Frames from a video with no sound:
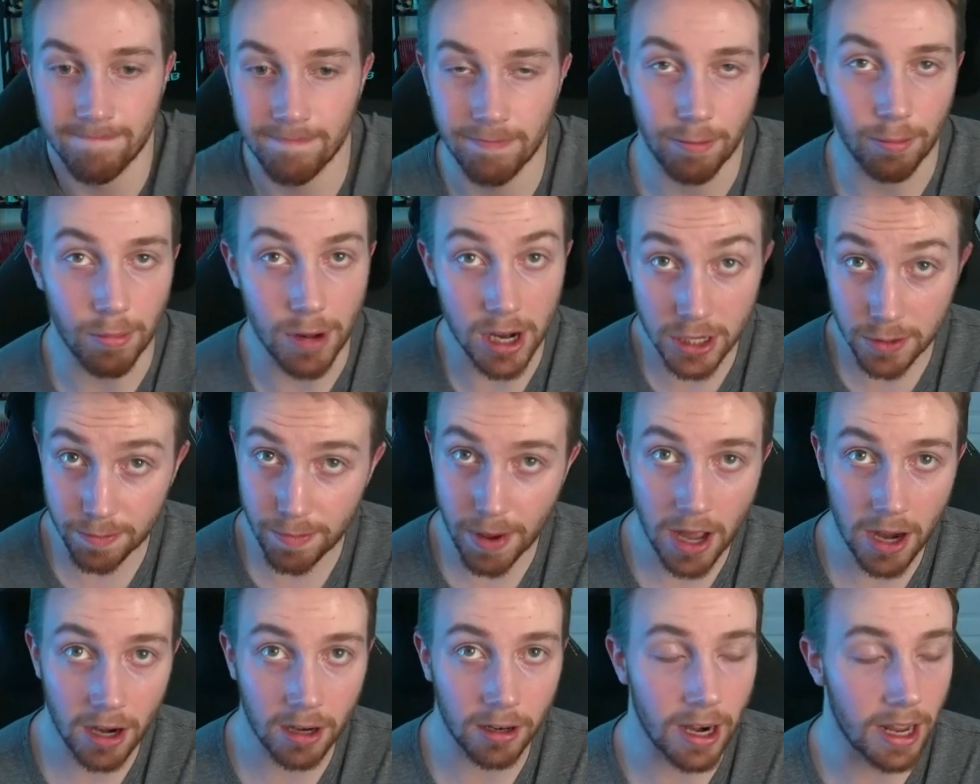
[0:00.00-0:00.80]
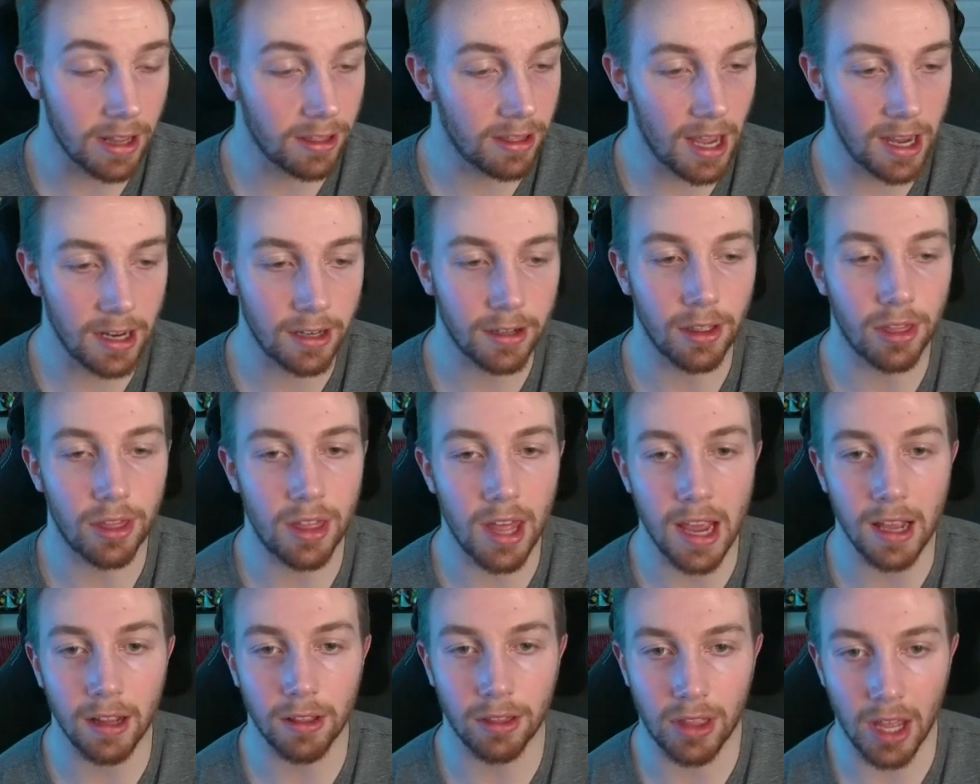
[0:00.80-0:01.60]
Much better, and
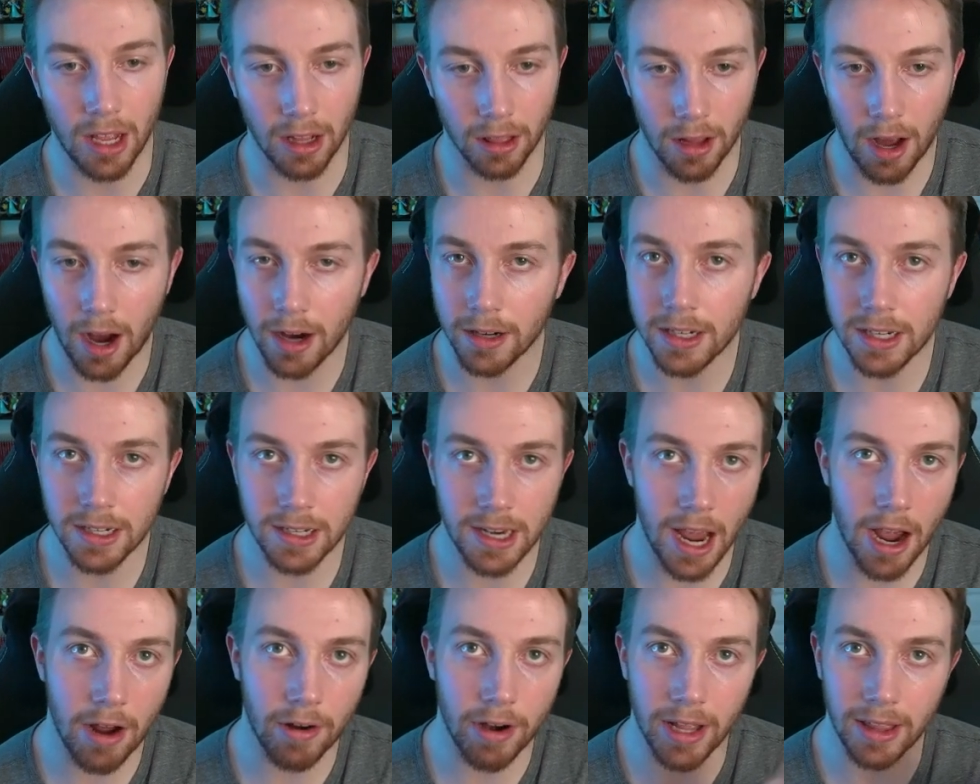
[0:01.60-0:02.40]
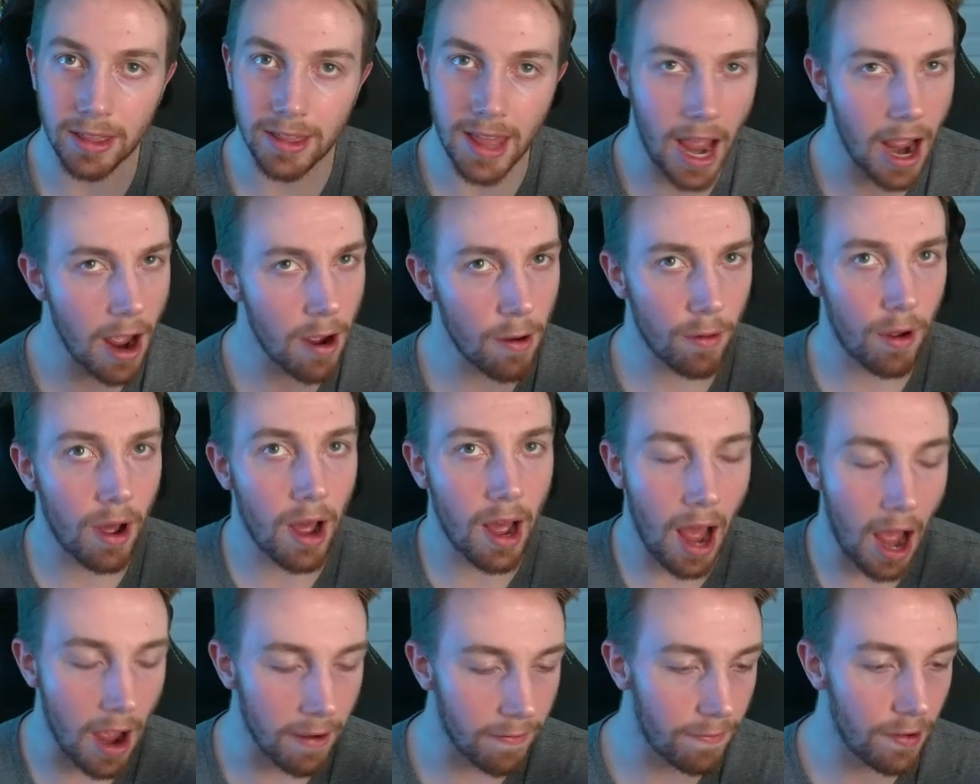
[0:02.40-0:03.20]
they locked it down, and that,
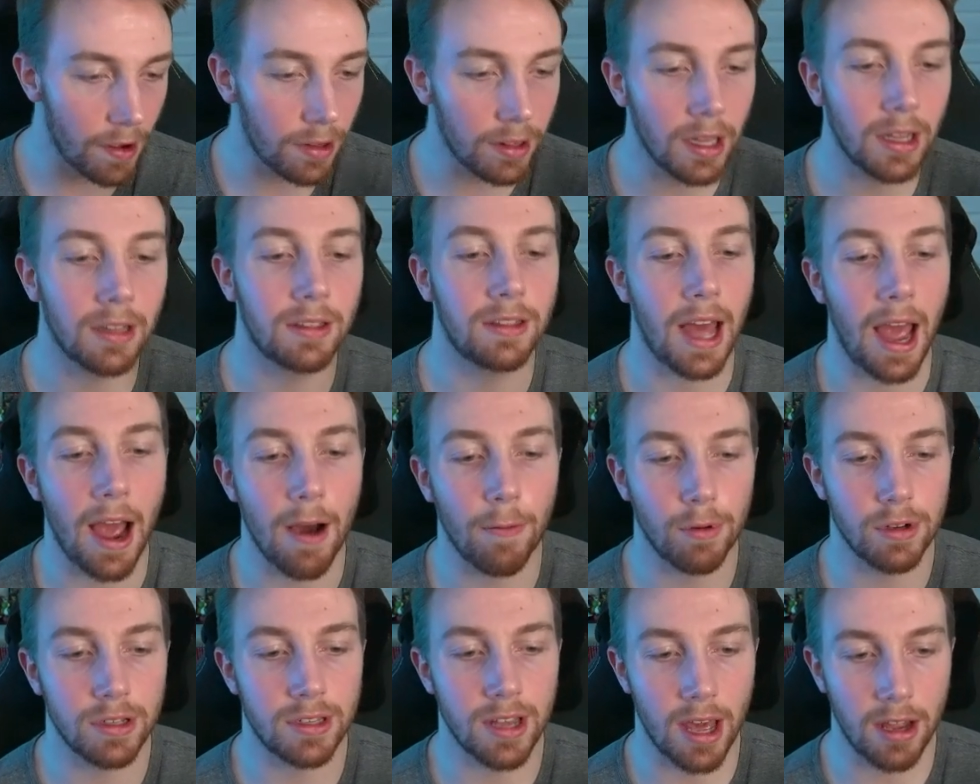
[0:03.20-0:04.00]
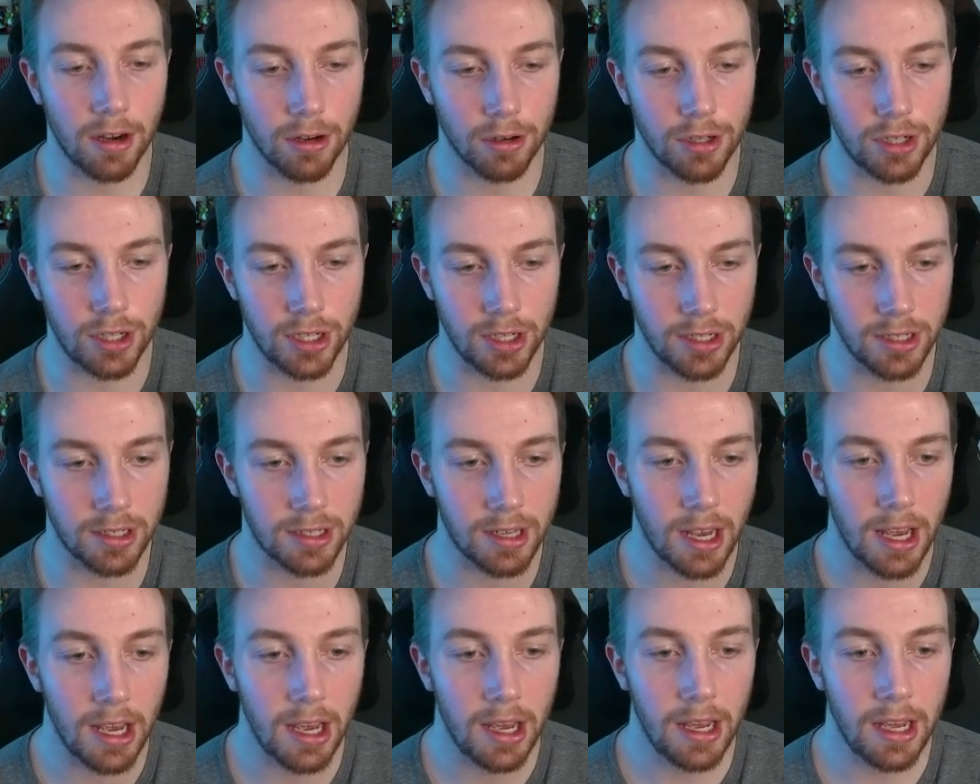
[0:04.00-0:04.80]
I felt like that was Energy's
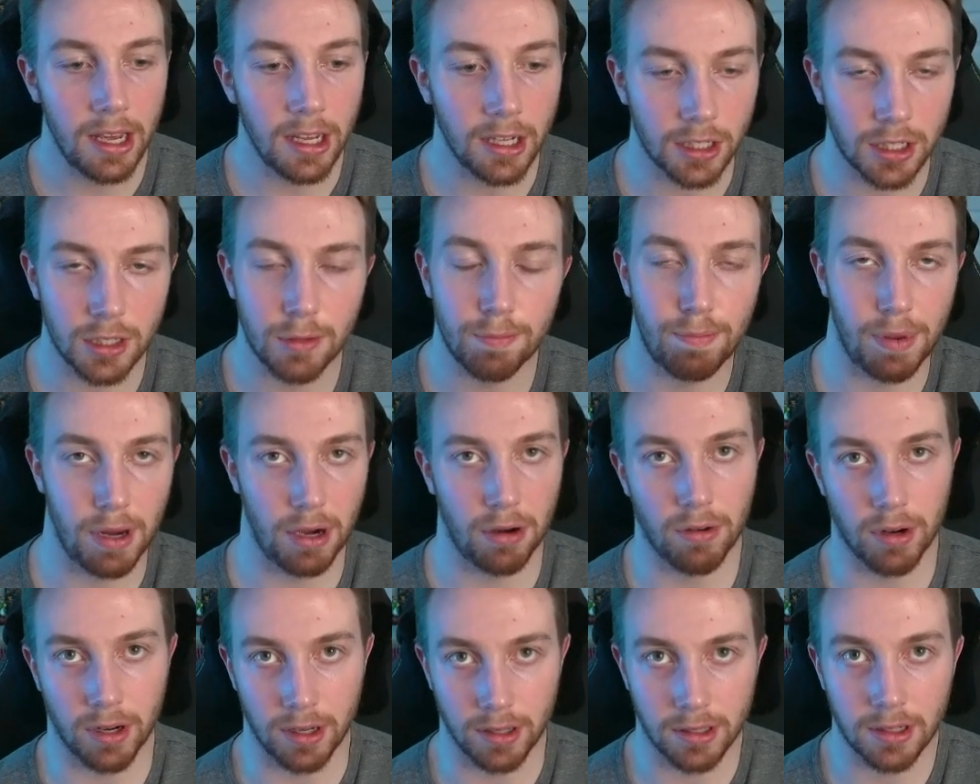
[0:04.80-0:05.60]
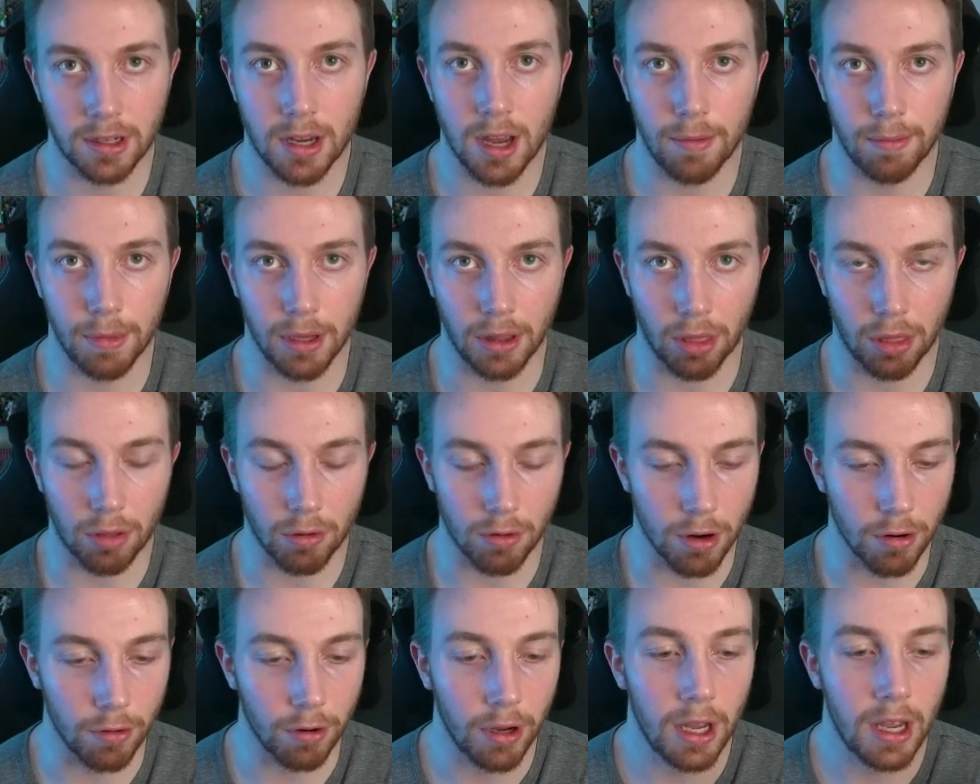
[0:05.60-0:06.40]
experience coming through.